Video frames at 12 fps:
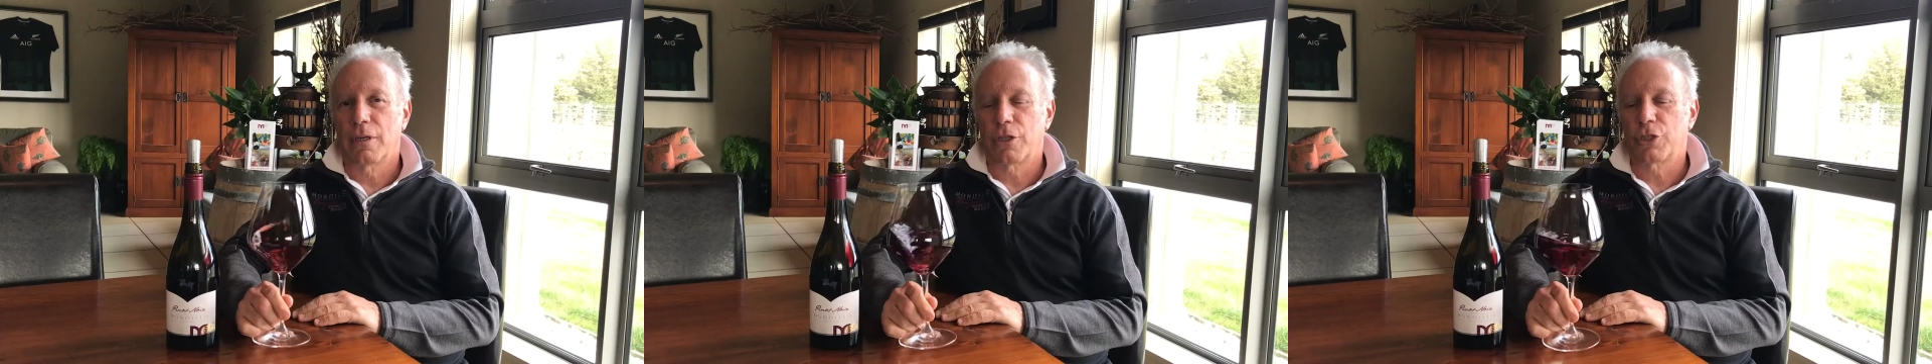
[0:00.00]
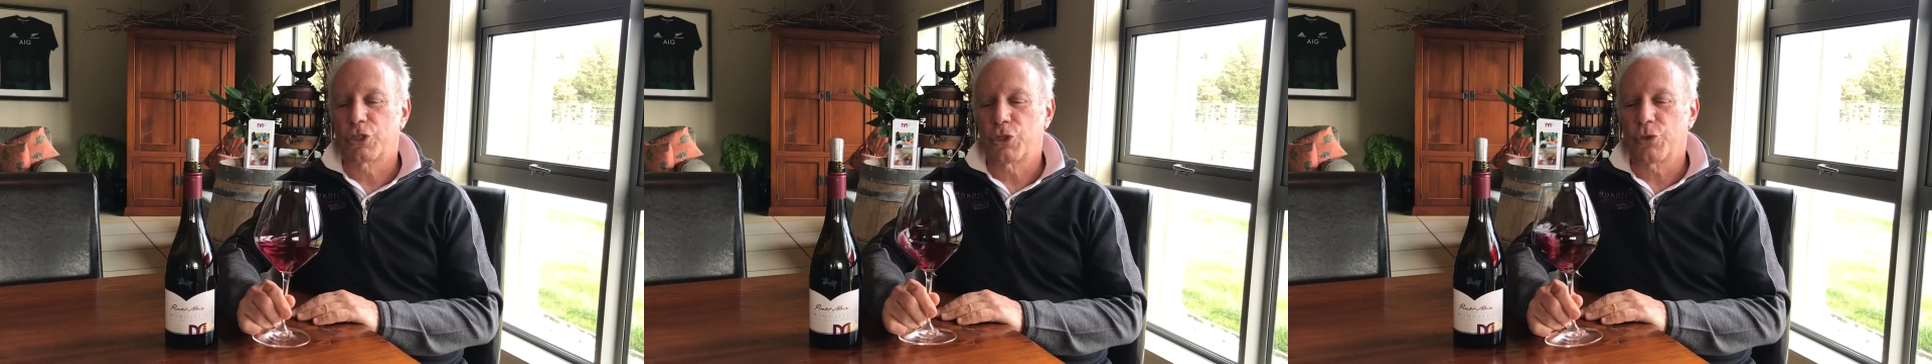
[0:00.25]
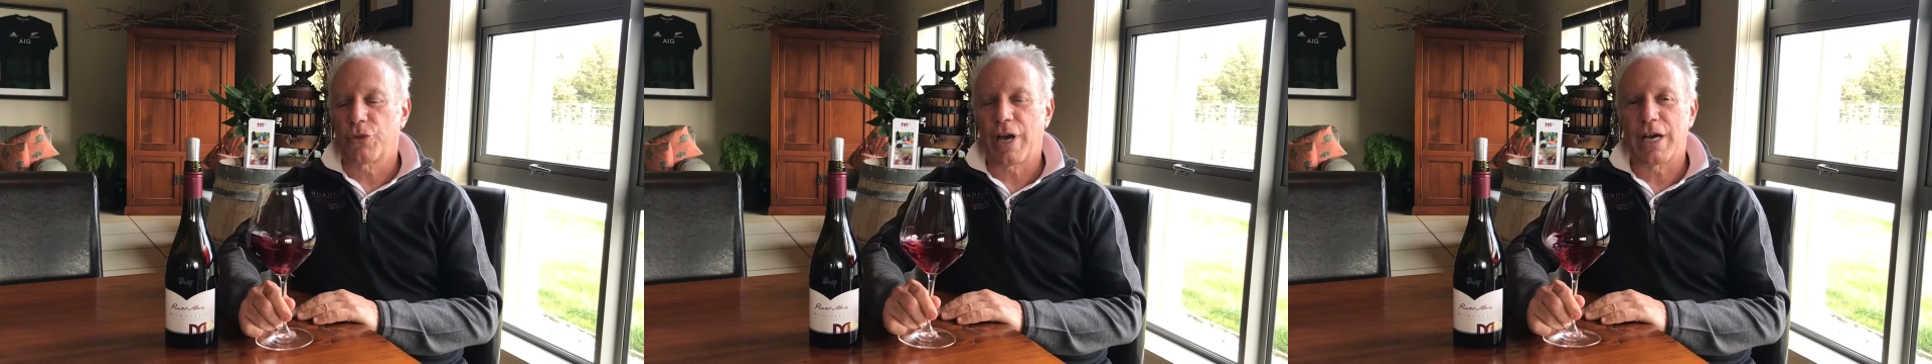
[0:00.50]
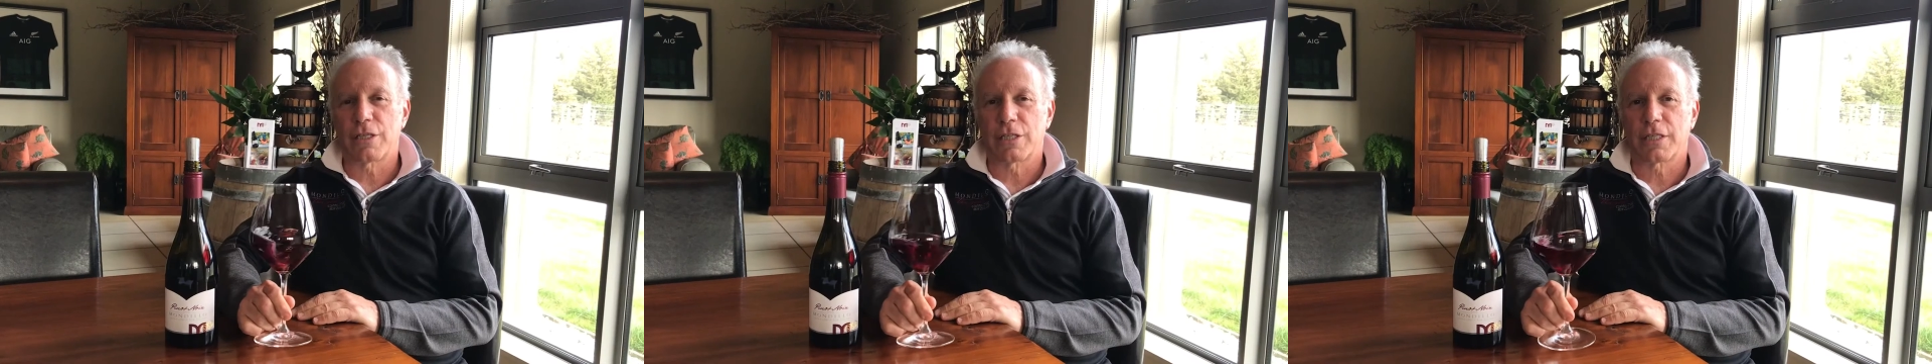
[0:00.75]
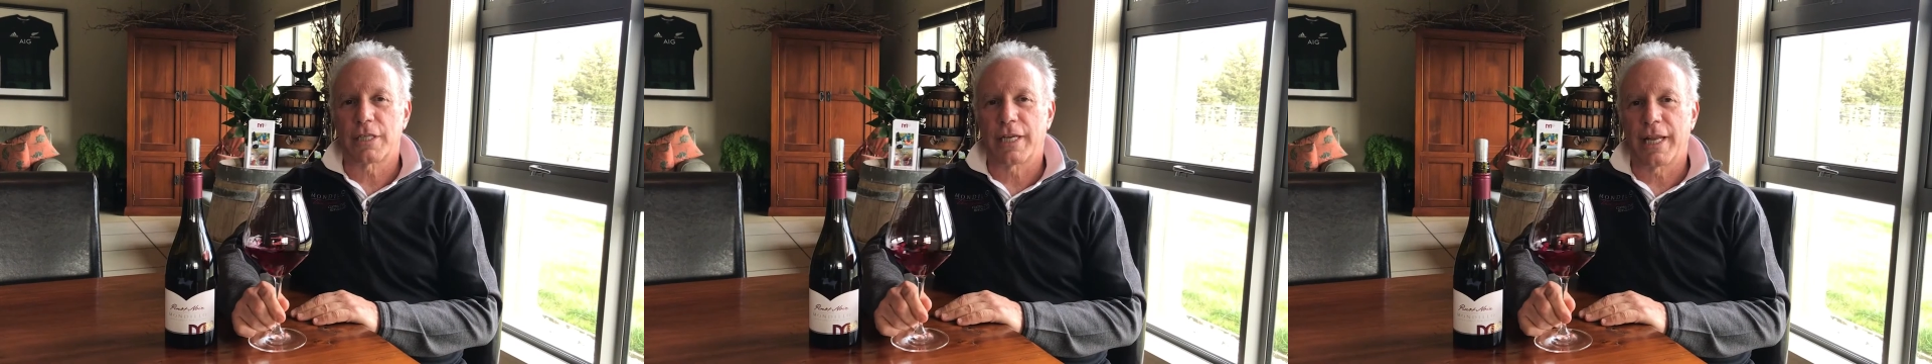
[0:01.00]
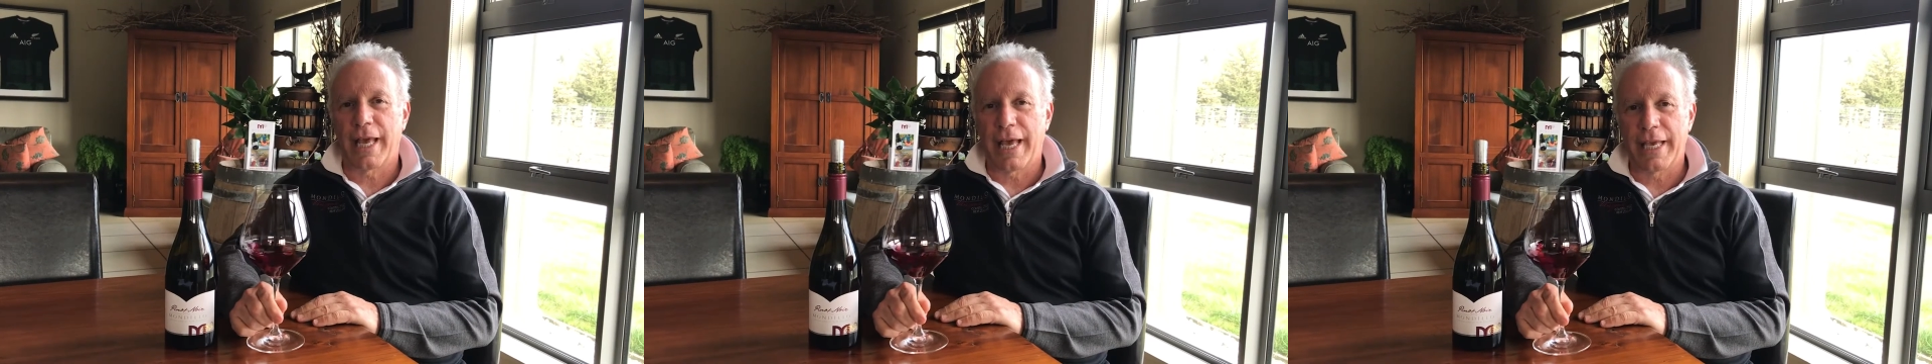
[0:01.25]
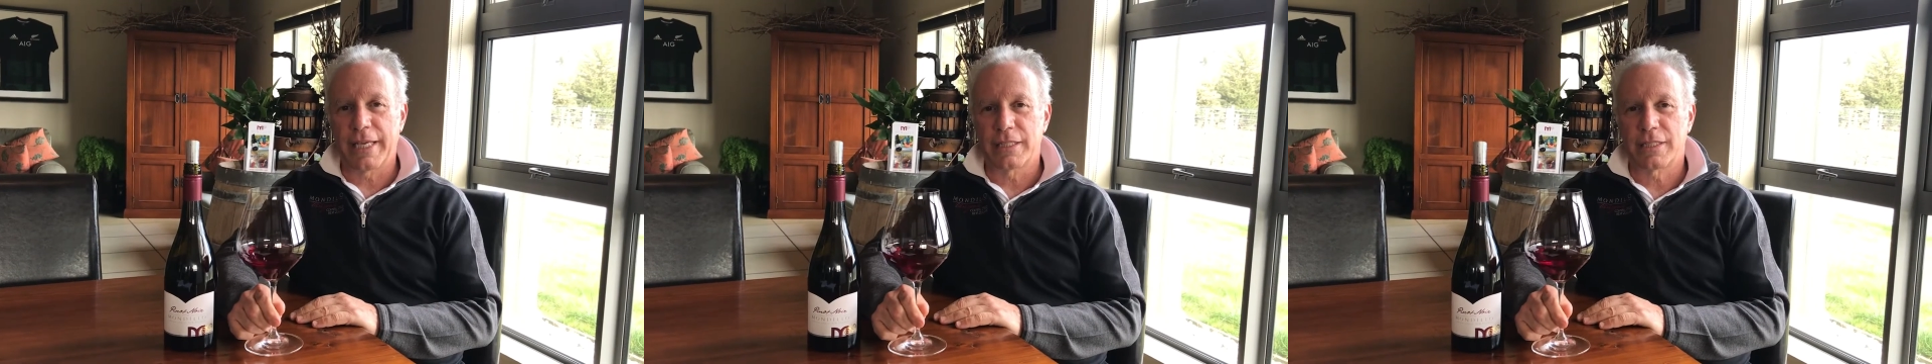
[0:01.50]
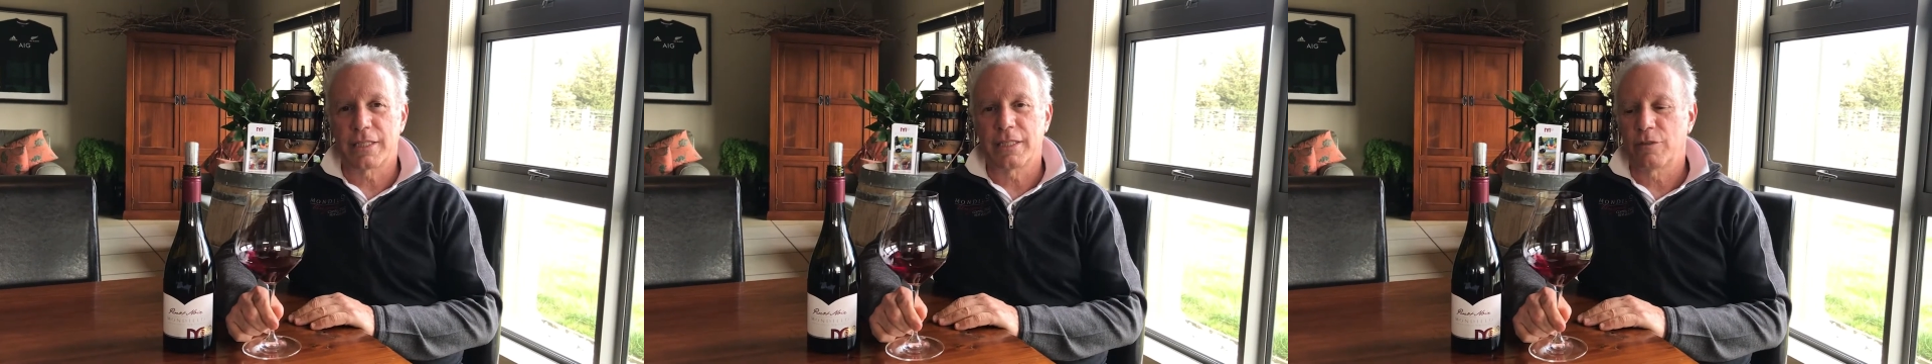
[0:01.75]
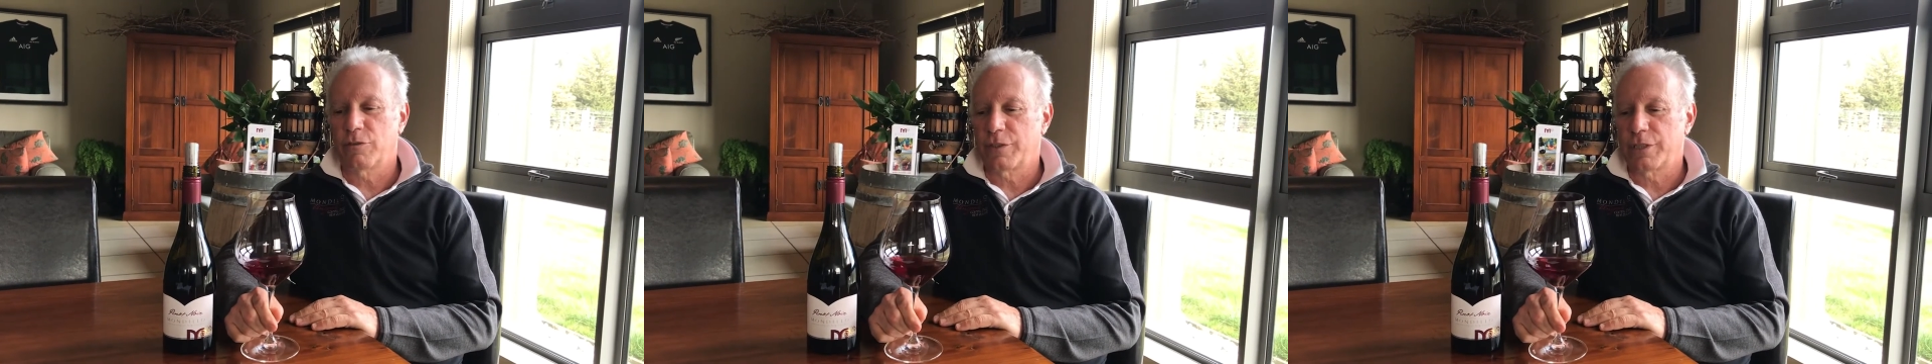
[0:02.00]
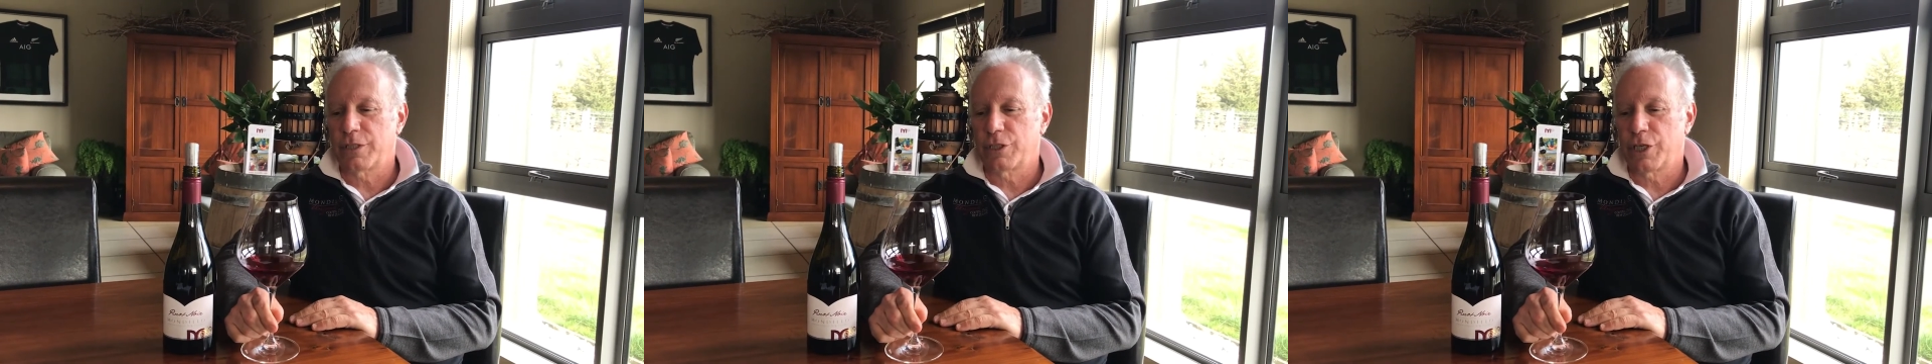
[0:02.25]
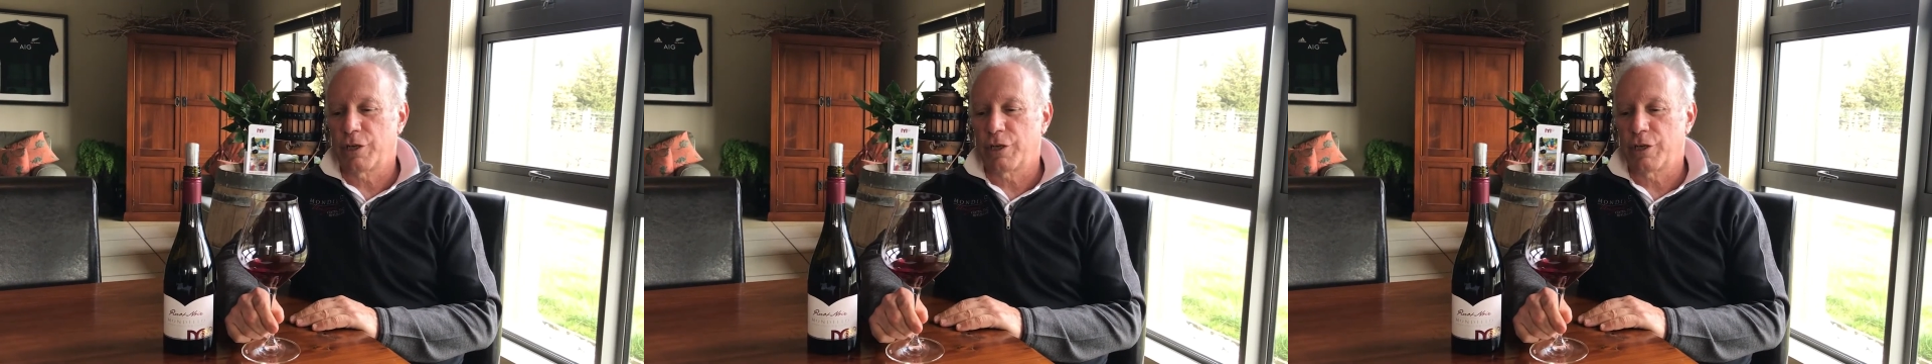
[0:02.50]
The 2018 vintage